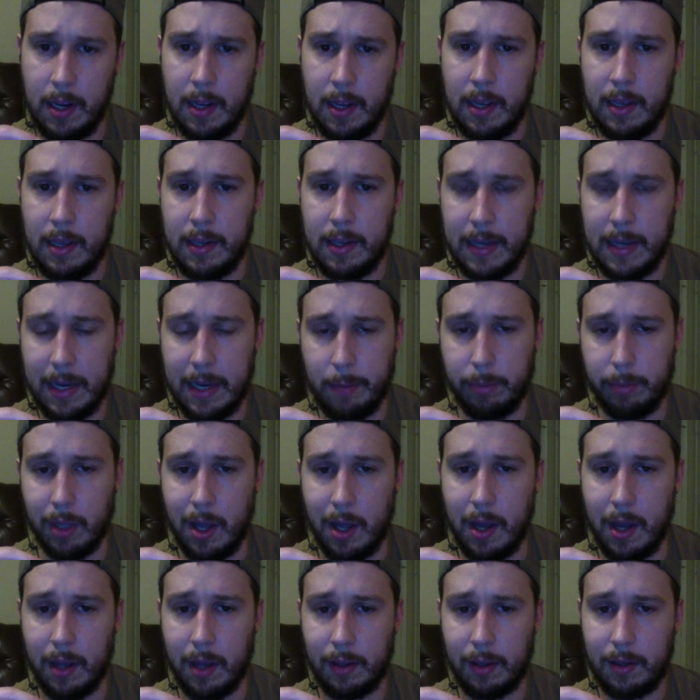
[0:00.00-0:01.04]
He had a
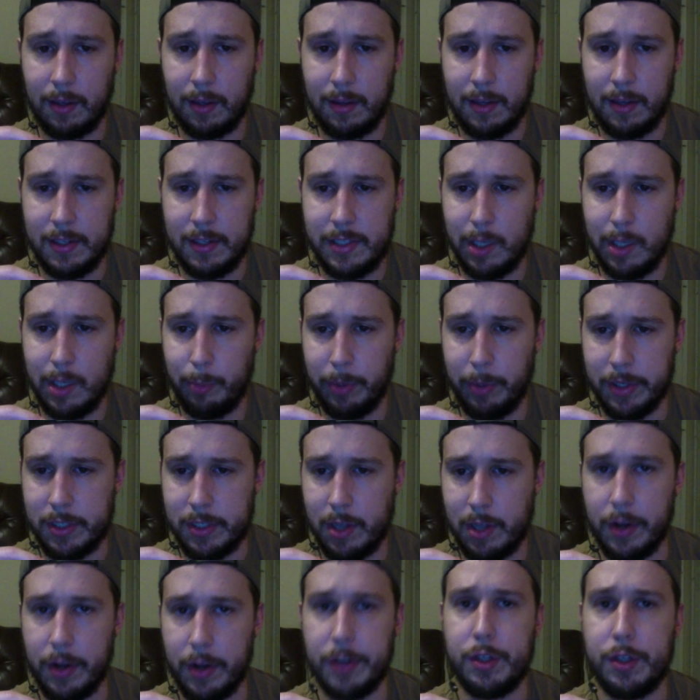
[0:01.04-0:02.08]
block. He still puts
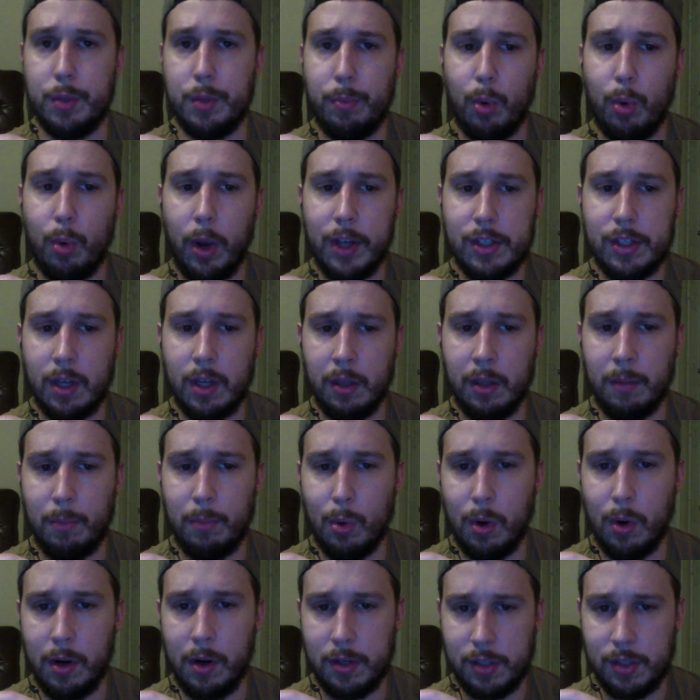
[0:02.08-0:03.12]
32 points on the
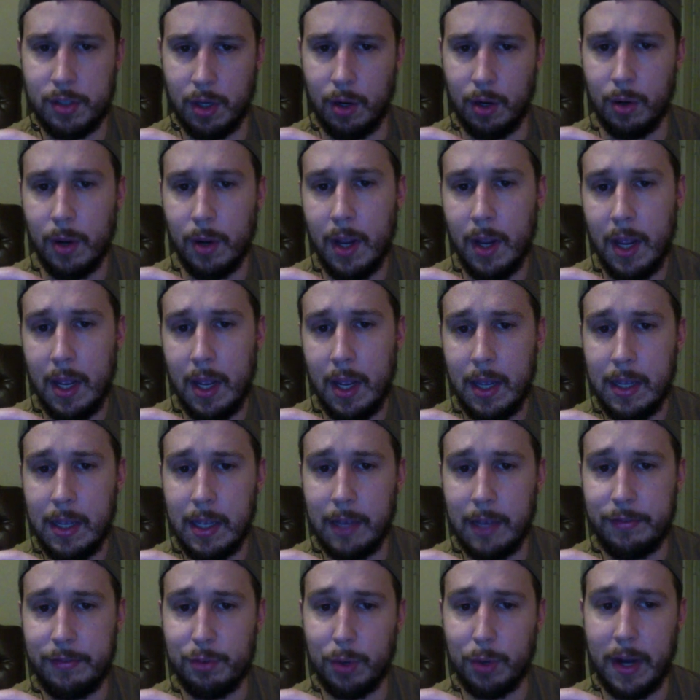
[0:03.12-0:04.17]
board. So
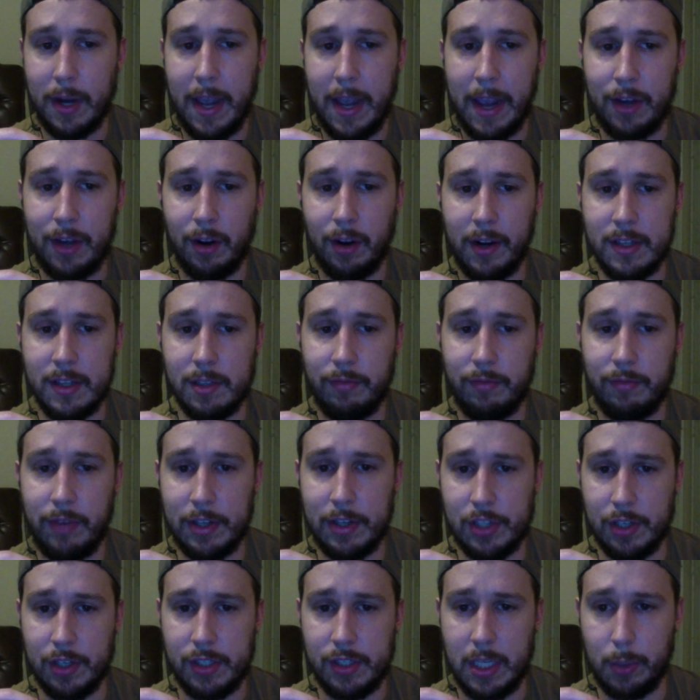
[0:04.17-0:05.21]
if you want to hate on his
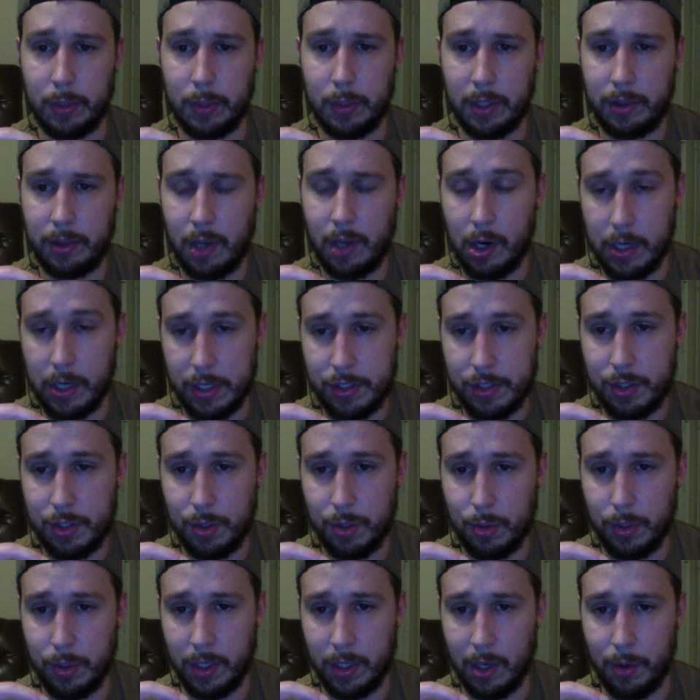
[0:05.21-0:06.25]
efficiency with the
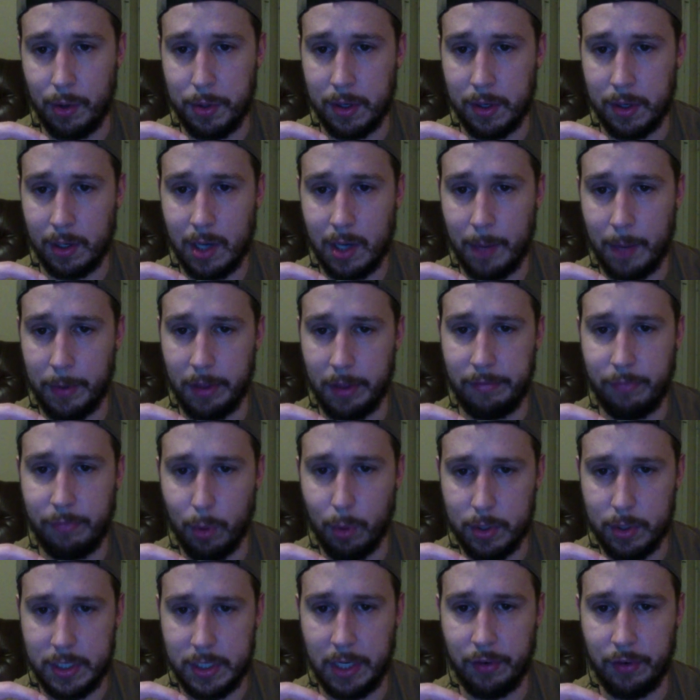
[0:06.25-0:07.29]
32, you can come to the
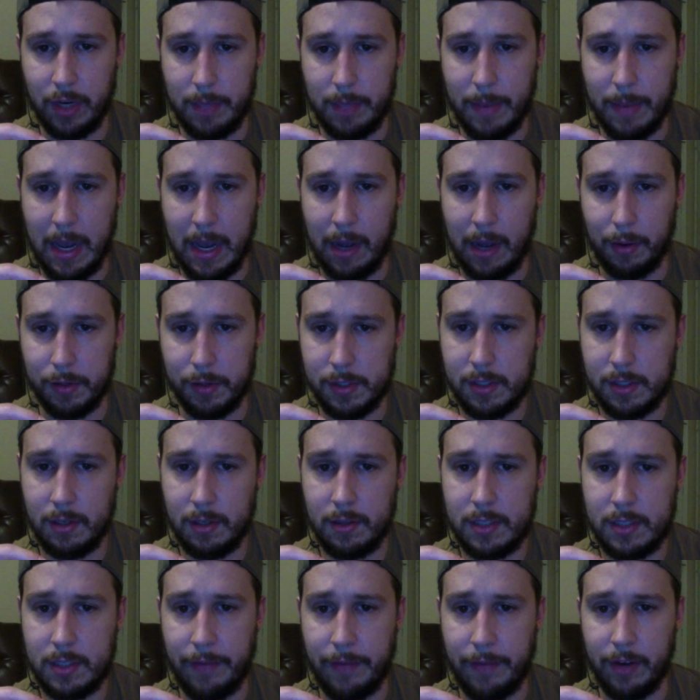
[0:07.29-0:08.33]
14 rebounds,
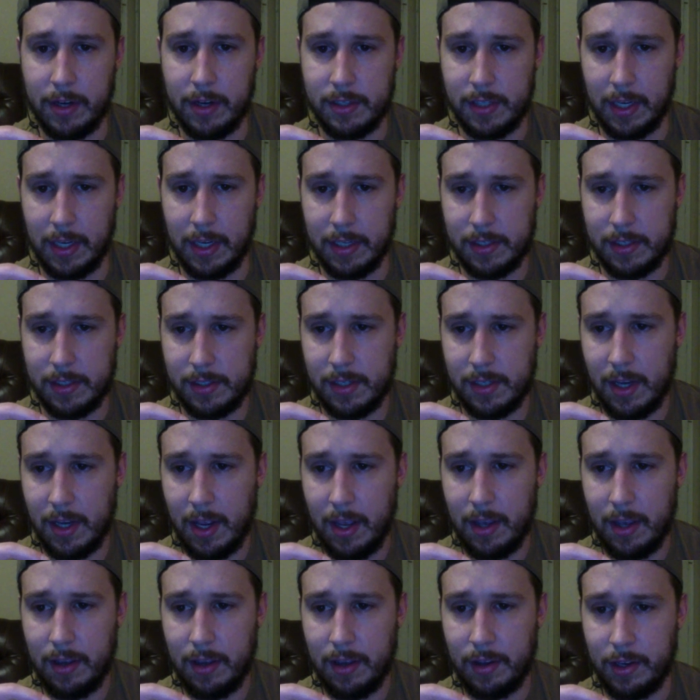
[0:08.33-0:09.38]
7 assists.
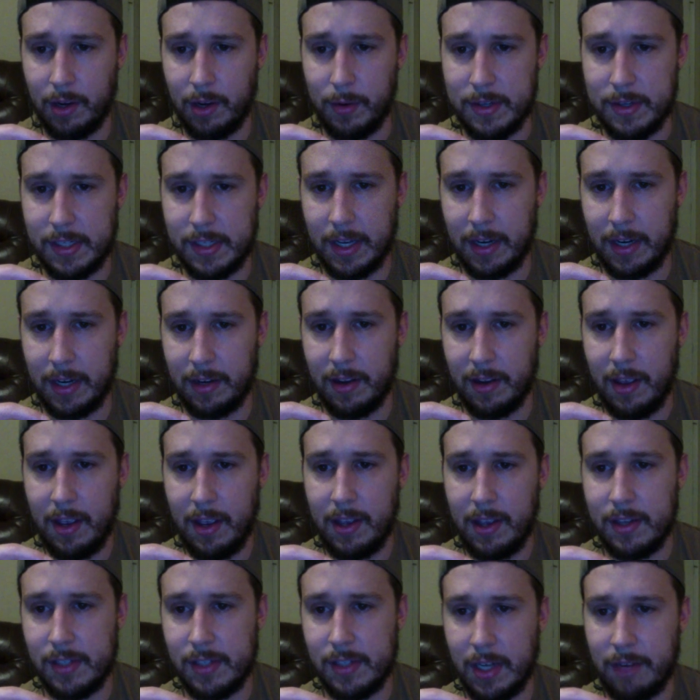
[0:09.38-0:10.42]
He's getting
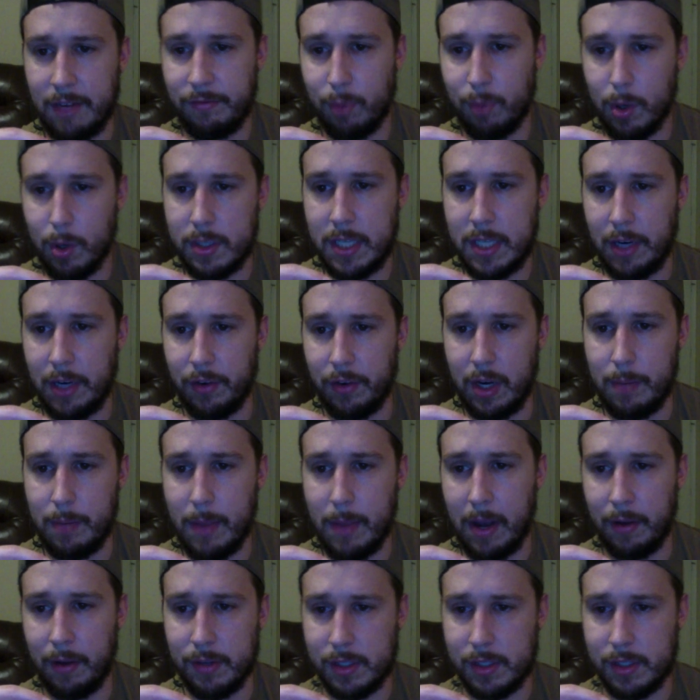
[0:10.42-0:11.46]
14
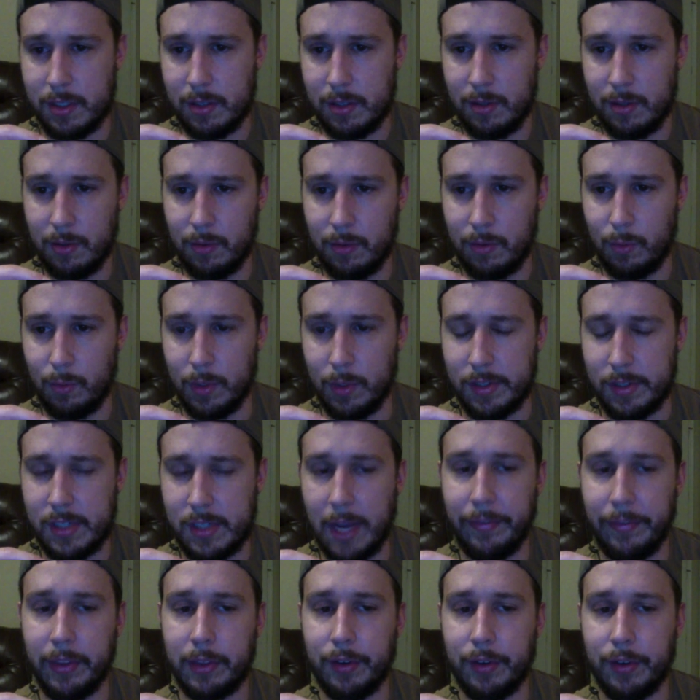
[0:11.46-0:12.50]
rebounds with
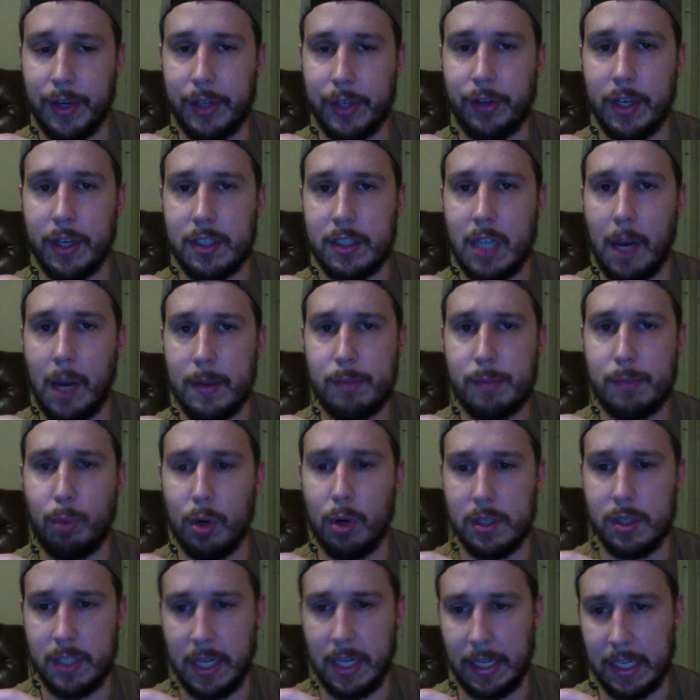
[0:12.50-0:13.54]
7-3 Kristaps
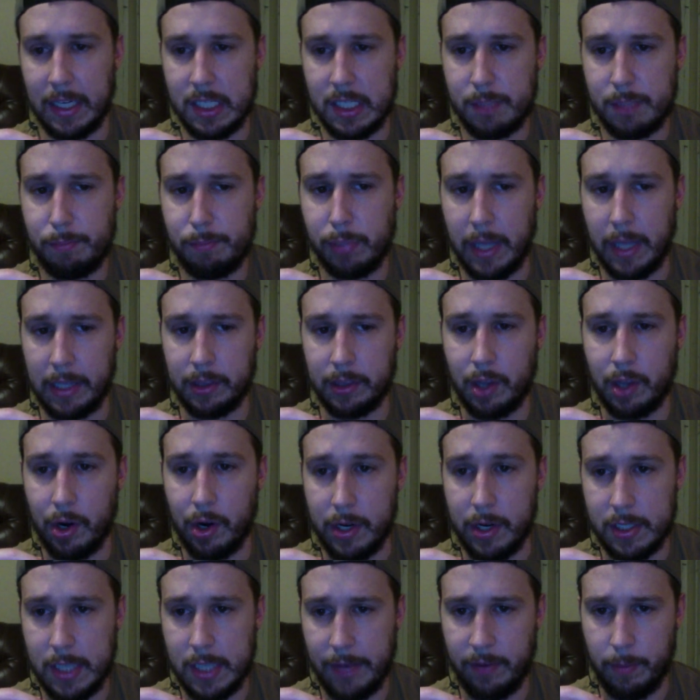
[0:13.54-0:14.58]
Porzingis playing
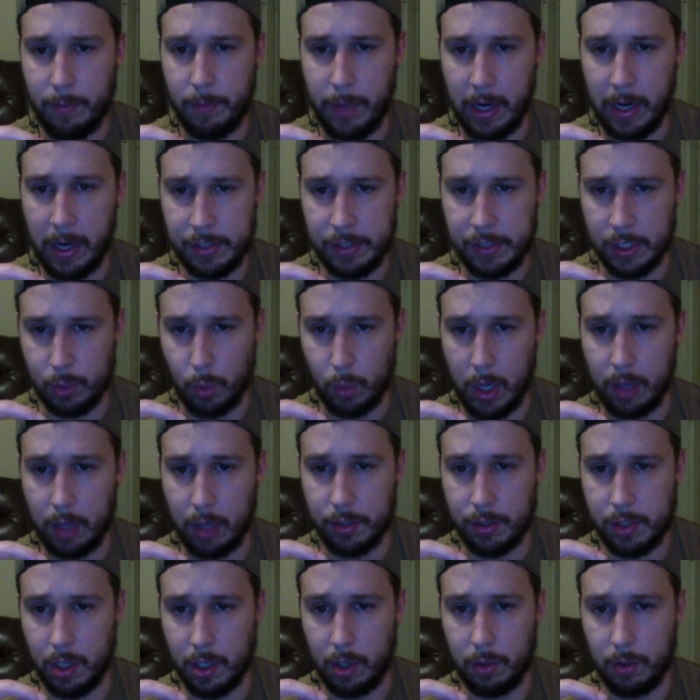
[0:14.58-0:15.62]
37 minutes as well.
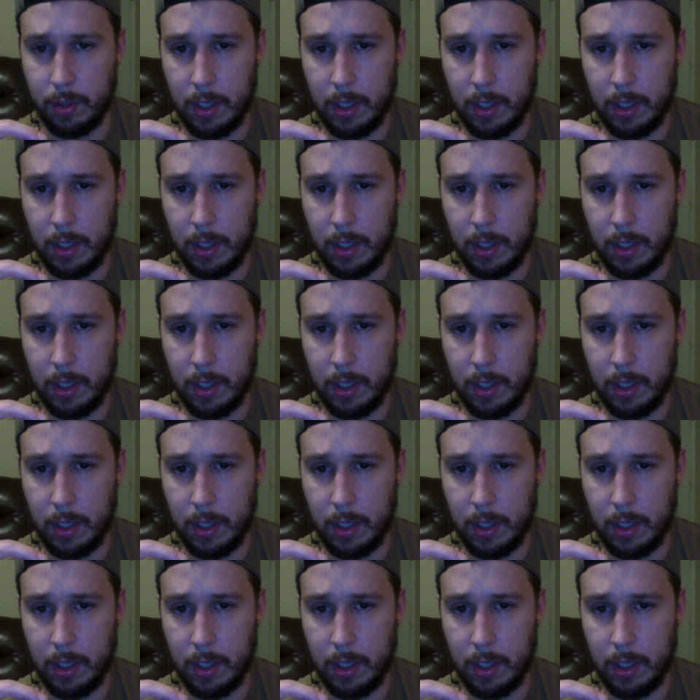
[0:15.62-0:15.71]
So,